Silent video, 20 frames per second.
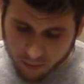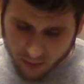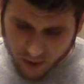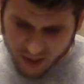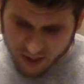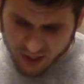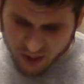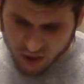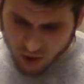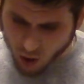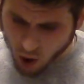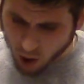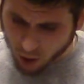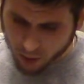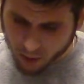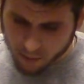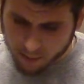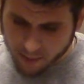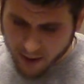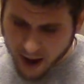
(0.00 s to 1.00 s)
Let's
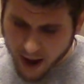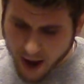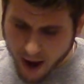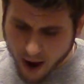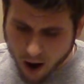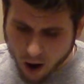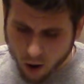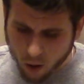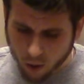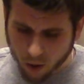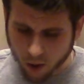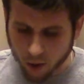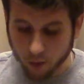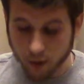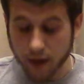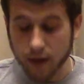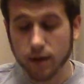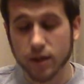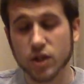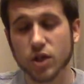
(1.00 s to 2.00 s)
talk
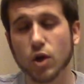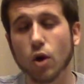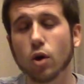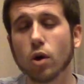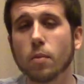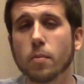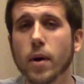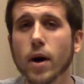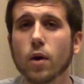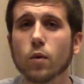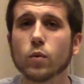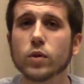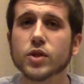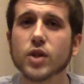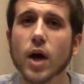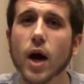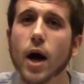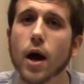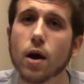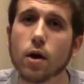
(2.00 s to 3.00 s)
about
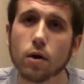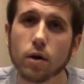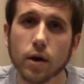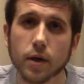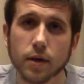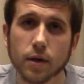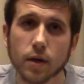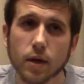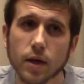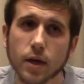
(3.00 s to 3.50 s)
retiring.